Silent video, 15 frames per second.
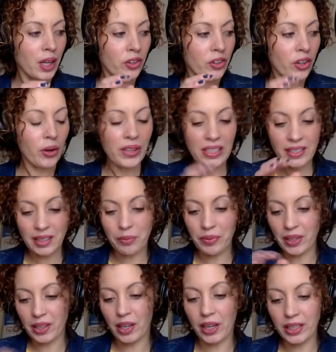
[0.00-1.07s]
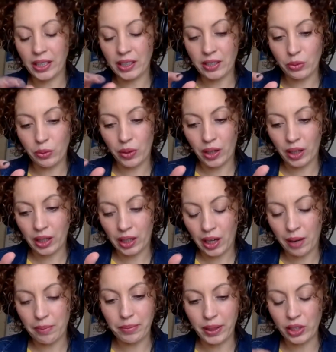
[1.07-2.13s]
know there's something that I need to
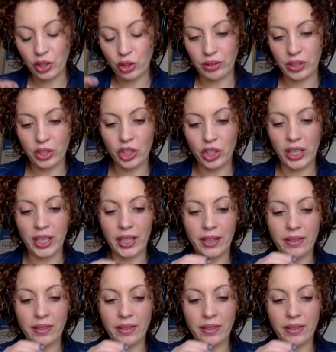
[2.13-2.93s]
accomplish or achieve,